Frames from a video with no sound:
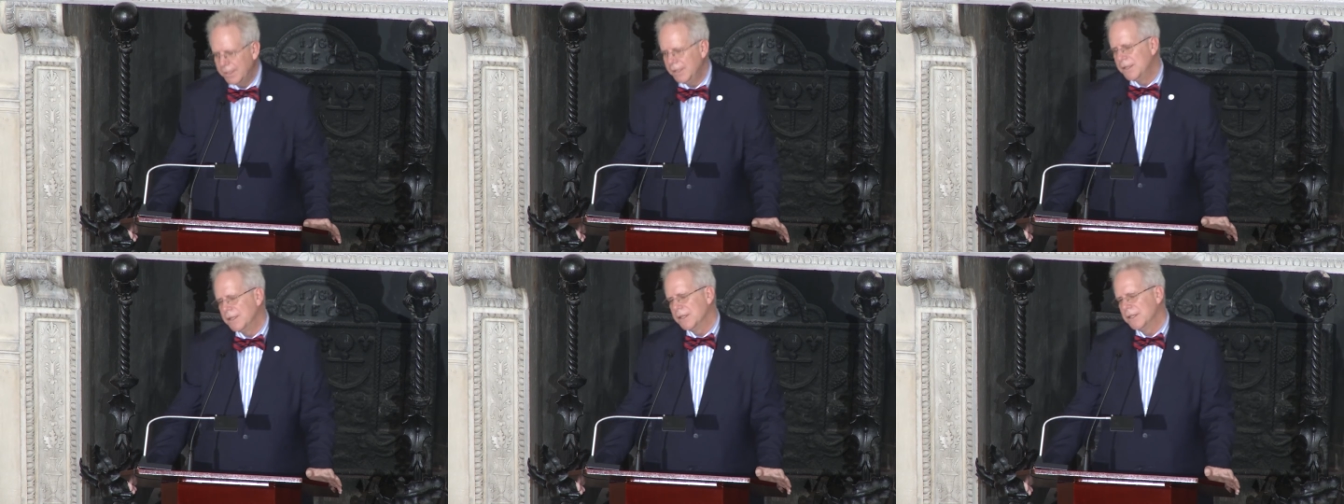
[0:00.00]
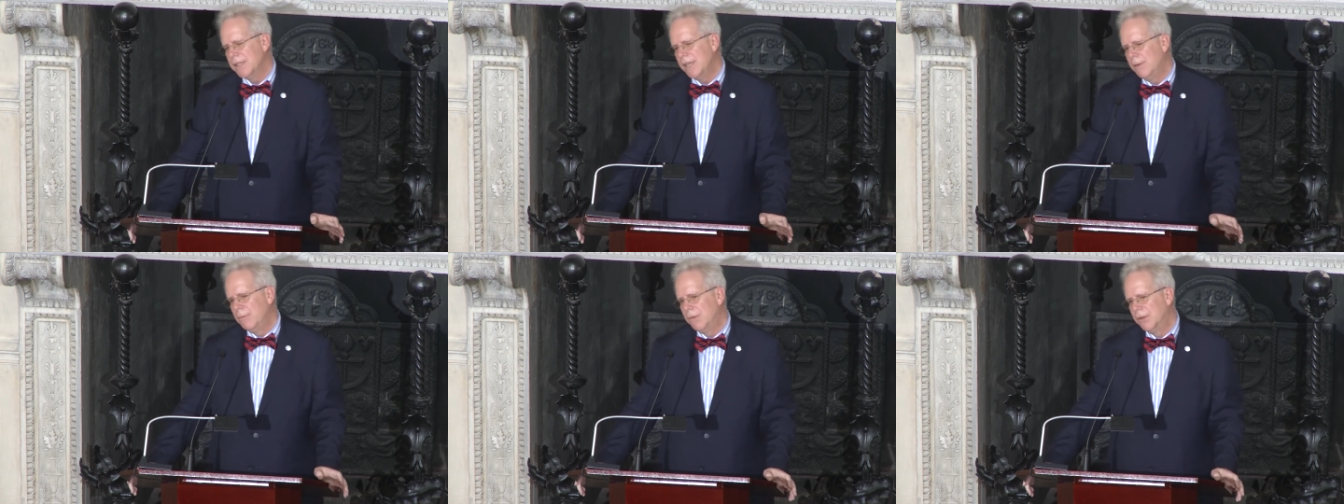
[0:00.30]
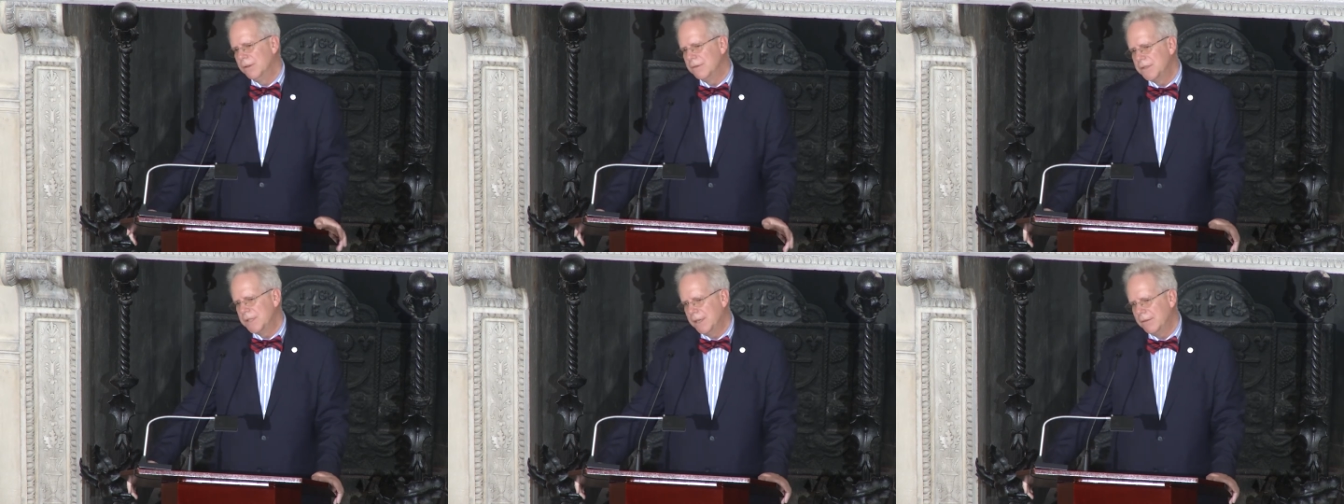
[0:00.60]
in
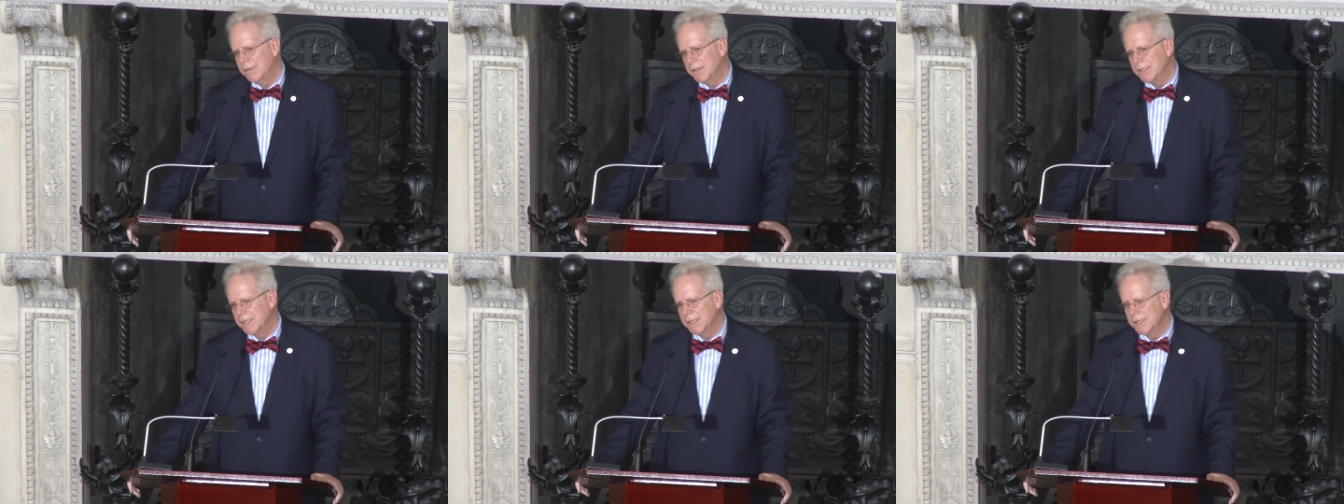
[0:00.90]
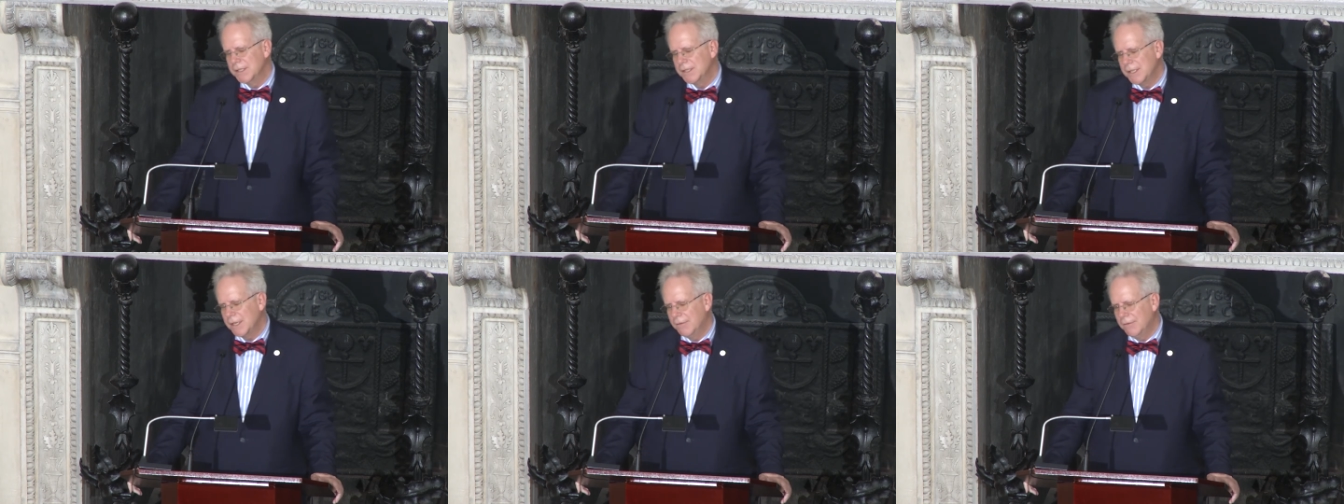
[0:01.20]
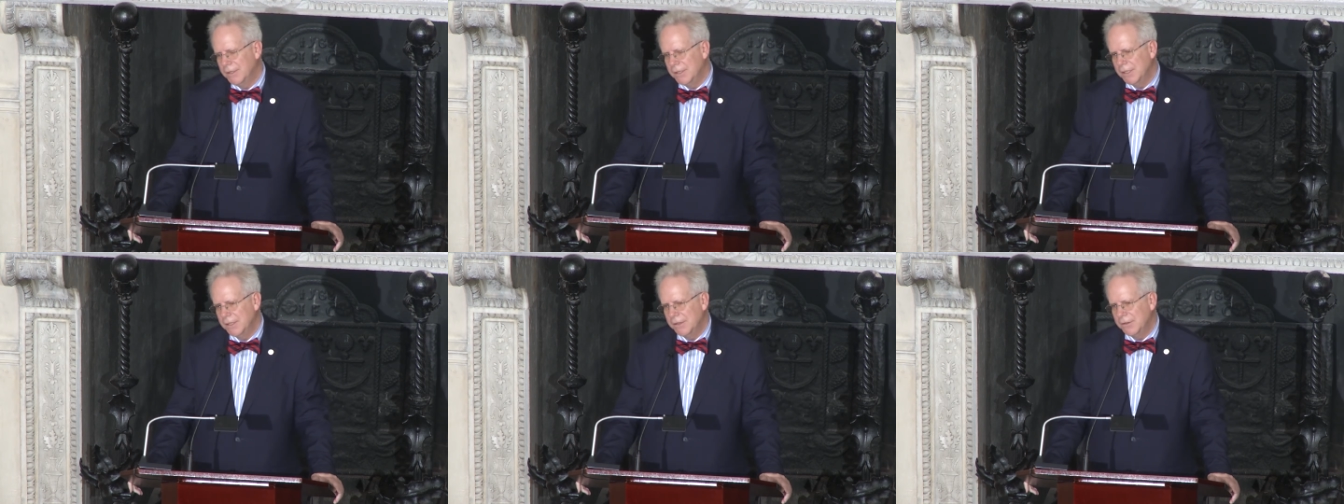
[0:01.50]
December of
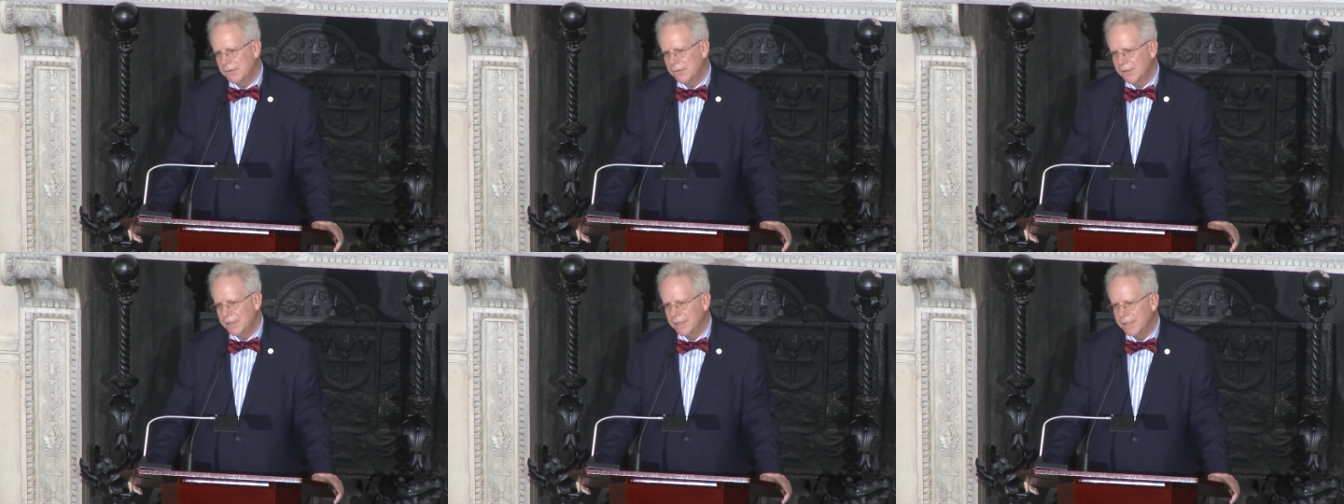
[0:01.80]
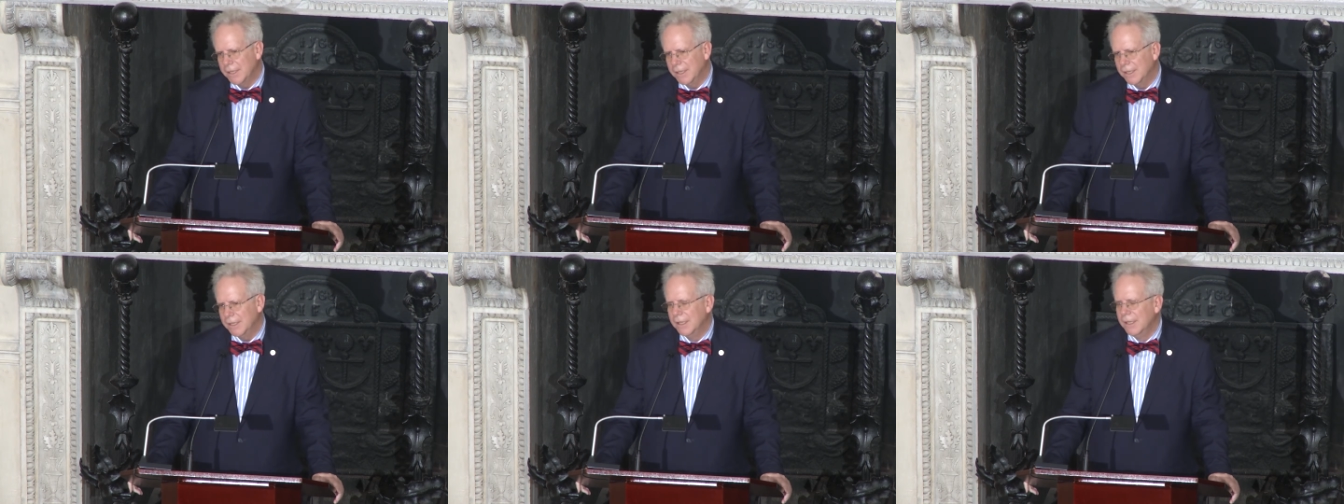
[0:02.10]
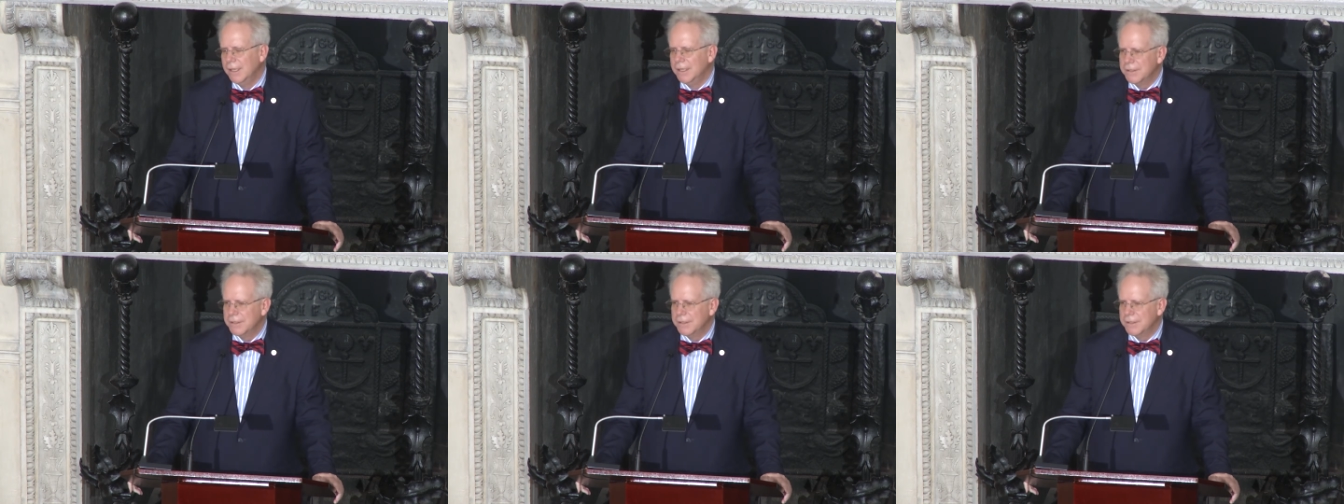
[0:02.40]
1773